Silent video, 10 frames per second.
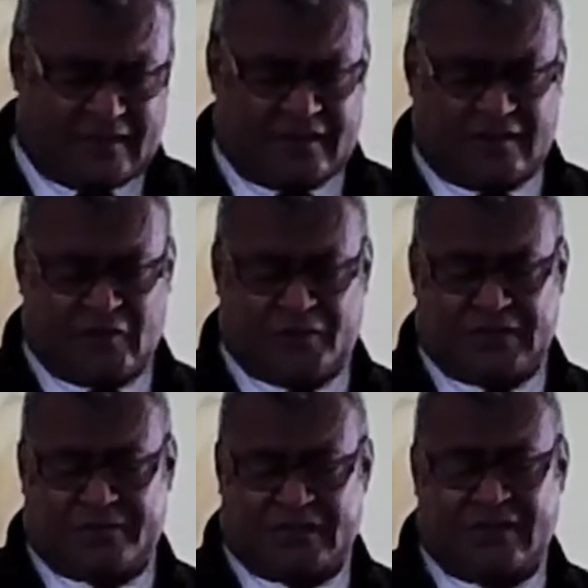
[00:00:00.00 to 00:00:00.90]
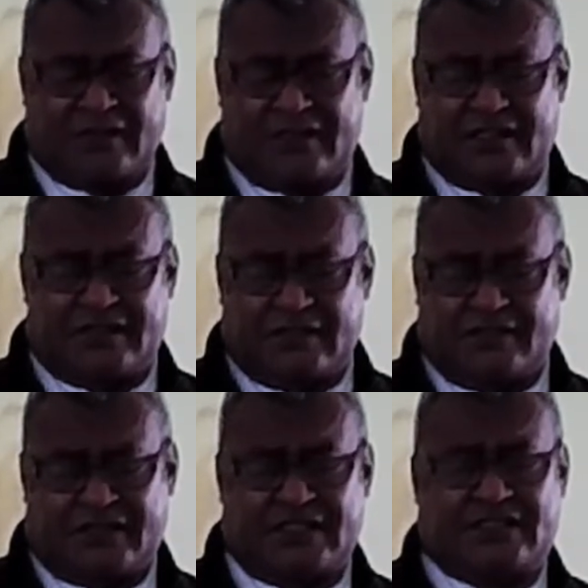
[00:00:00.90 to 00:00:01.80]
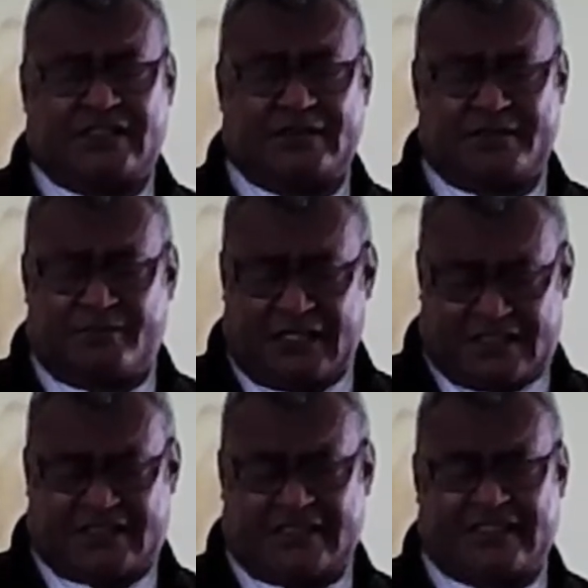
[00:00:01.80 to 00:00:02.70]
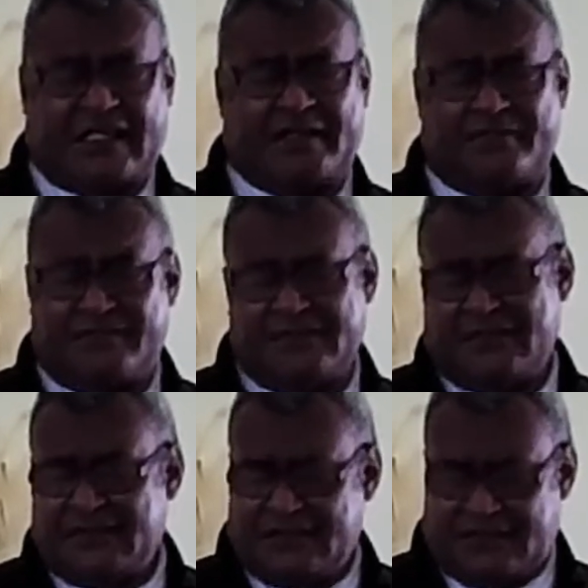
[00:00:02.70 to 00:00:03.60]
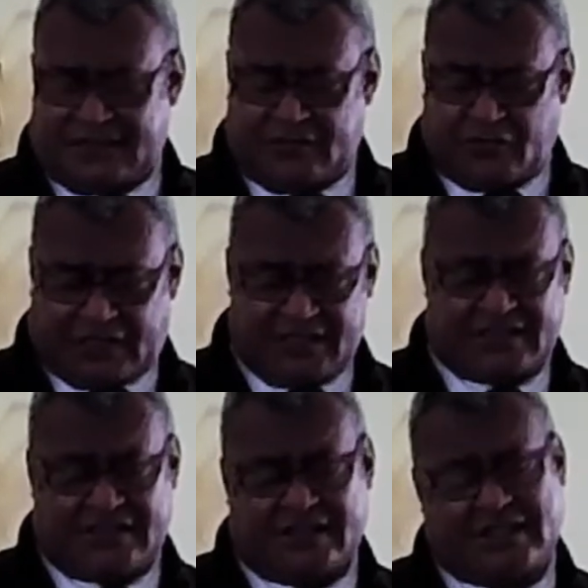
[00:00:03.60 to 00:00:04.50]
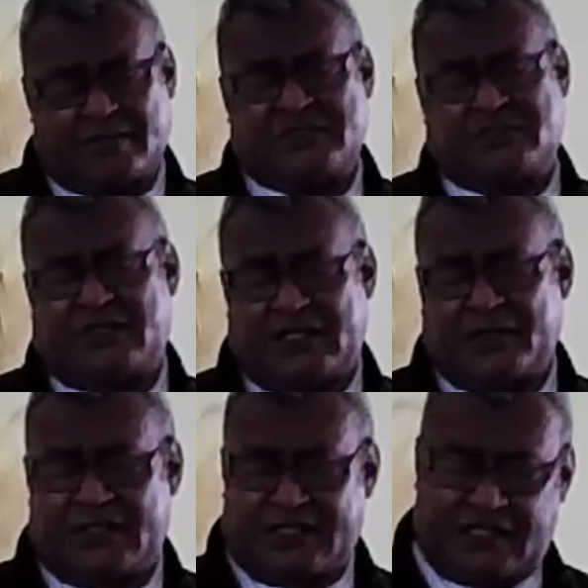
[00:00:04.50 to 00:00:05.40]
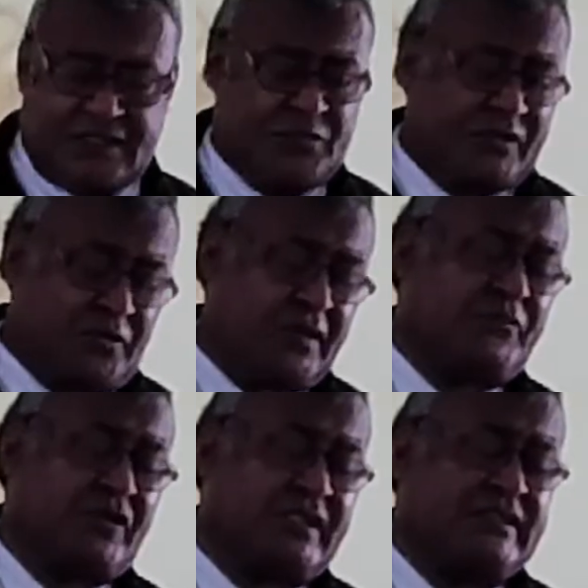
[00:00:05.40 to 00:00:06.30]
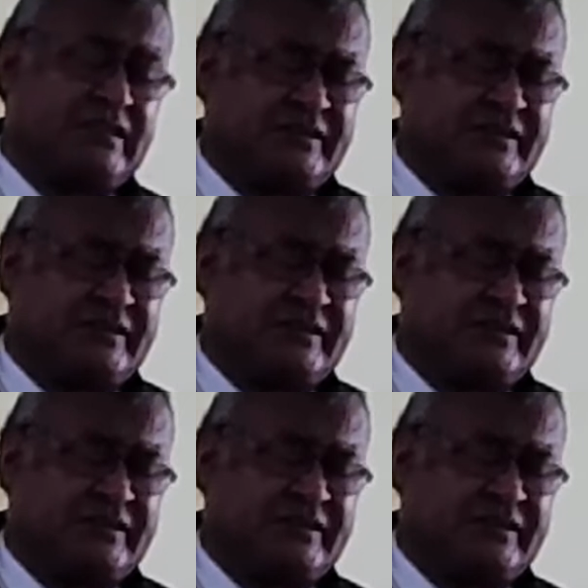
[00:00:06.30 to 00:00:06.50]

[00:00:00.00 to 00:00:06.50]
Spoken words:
I hope and pray, Lord, that you will richly bless this time and the occasion that comes together with it as we commemorate